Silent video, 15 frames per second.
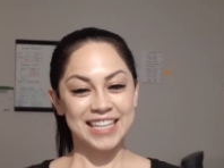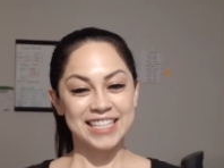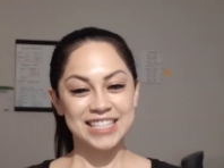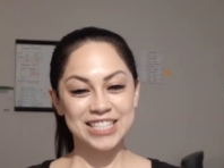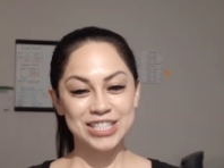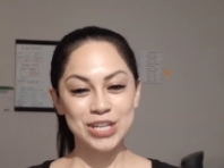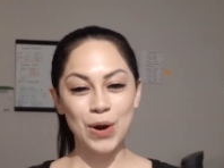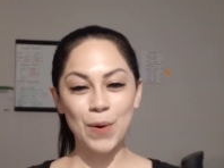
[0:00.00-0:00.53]

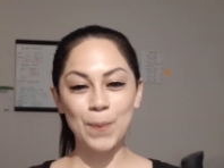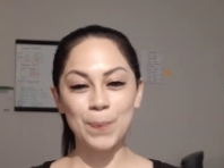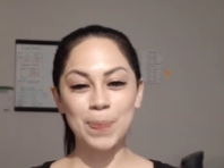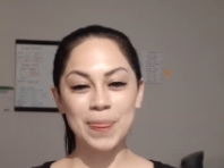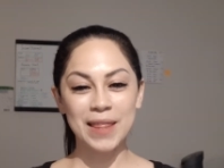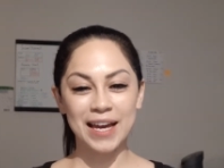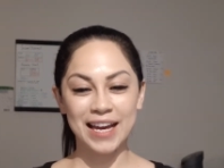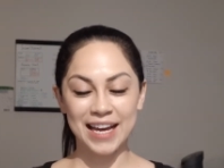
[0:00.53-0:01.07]
So
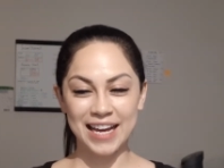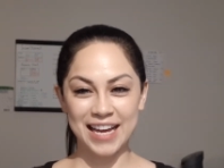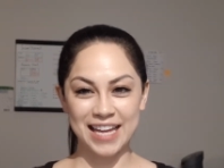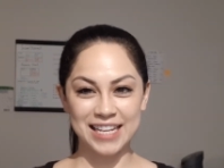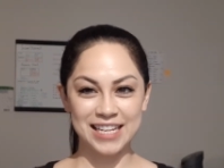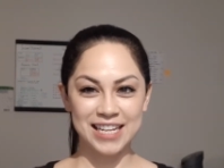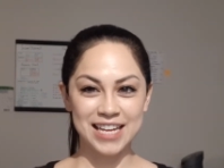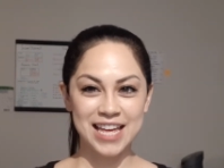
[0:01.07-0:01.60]

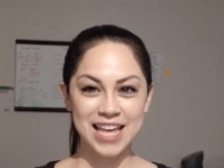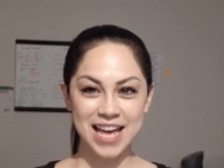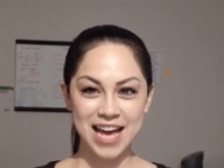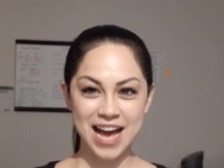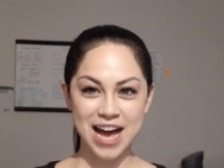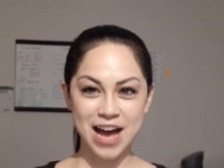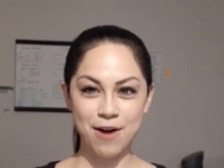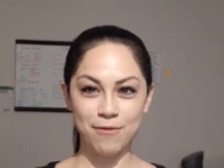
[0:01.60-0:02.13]
again,
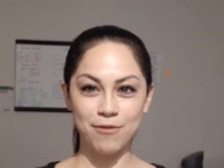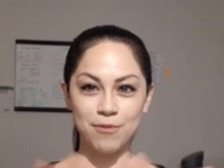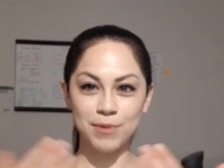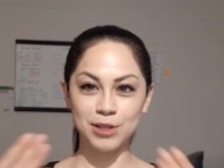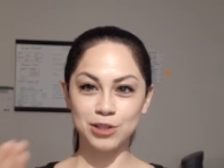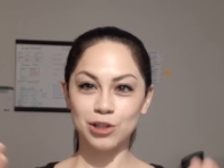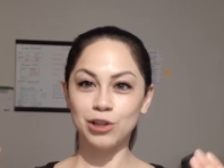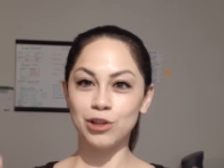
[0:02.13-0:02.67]
uh, for
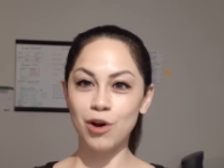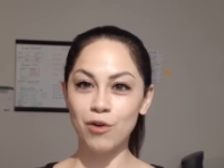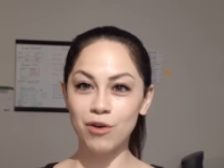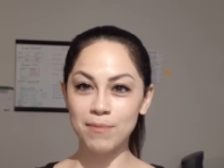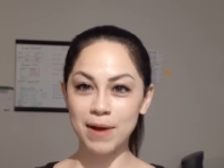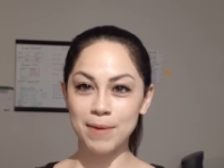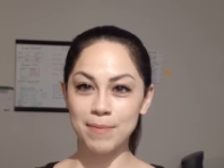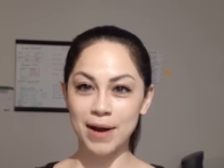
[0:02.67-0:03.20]
me to lower
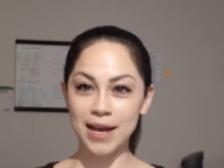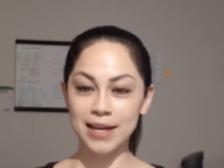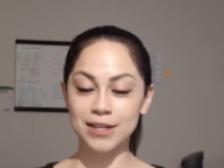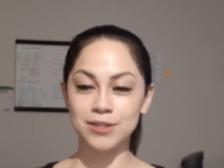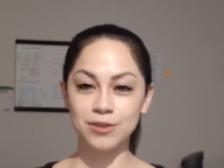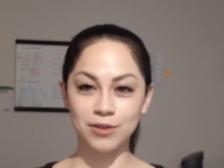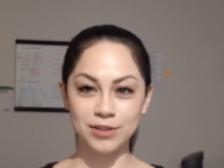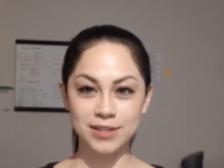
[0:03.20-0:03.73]
my bike
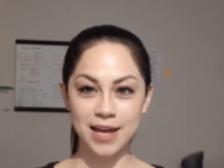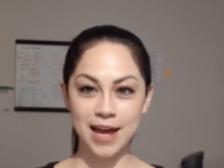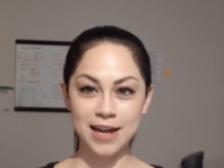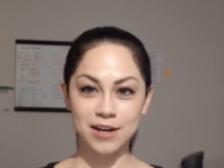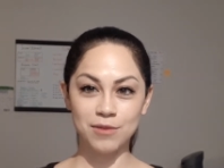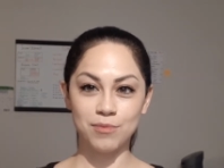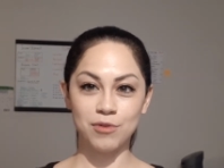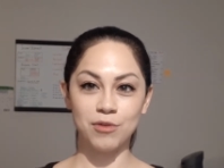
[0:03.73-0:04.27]
so it's at
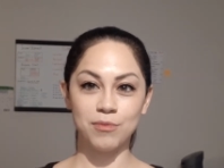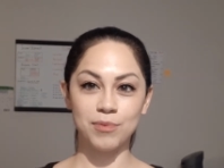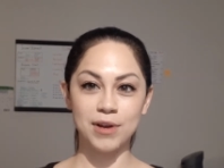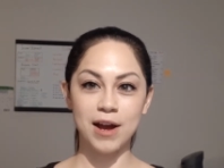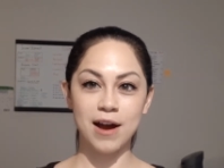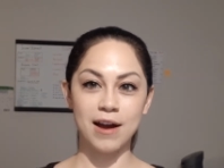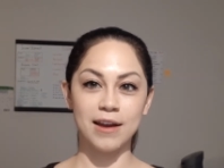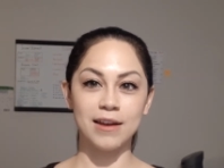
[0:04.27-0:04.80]
an appropriate
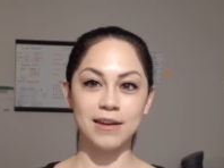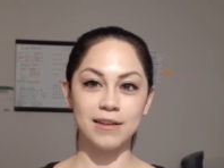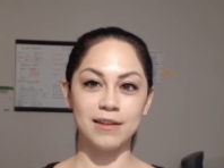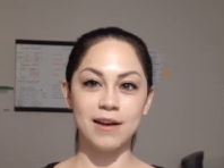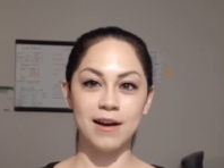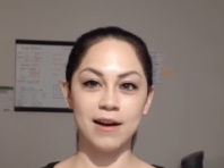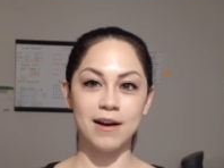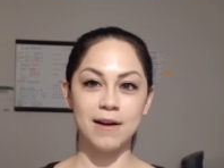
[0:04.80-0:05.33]
height
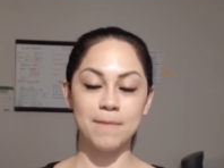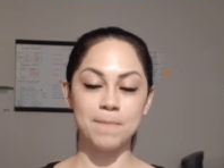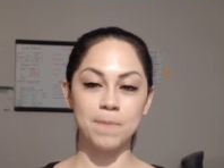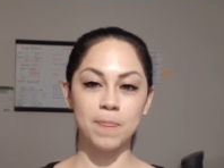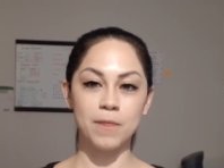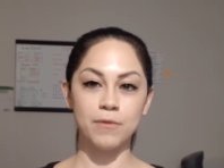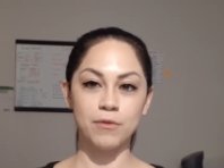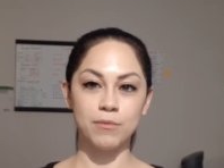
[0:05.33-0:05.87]
um,
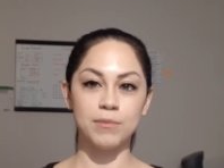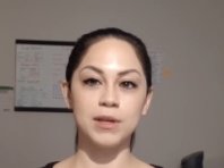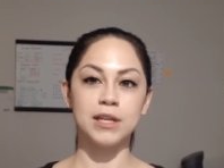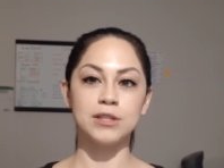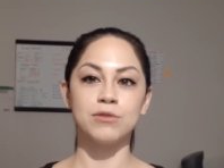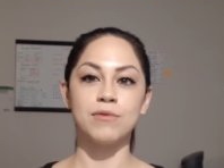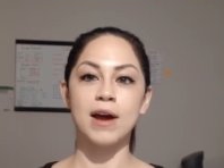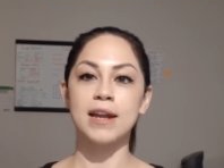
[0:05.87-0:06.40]
for me
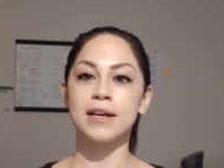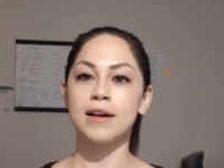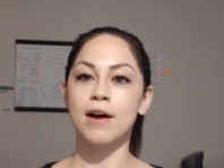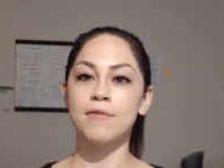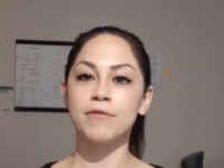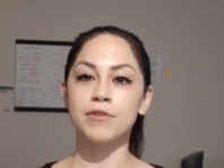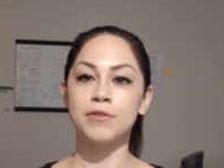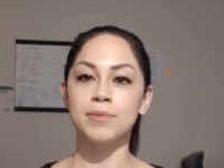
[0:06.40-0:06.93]
to ride it
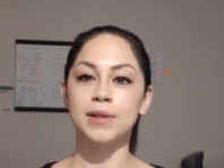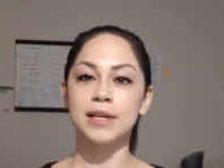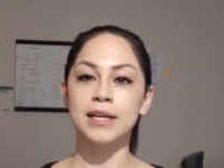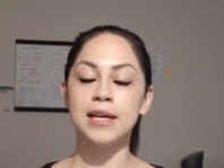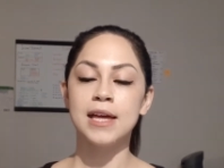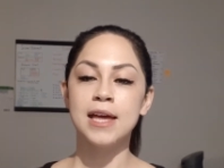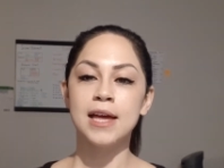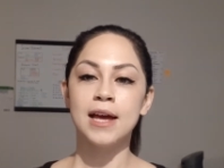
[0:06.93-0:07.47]

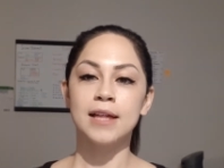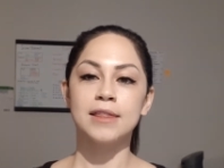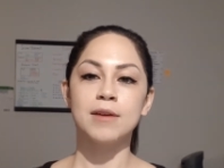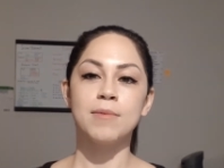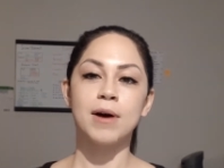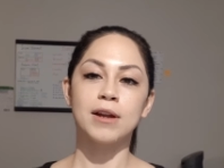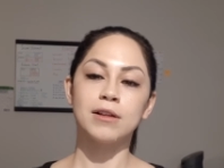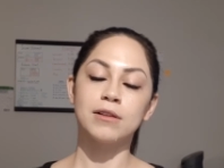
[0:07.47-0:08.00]
comfortably, they
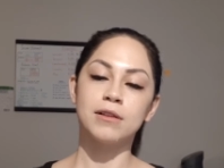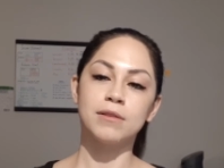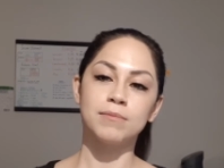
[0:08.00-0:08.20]
bought it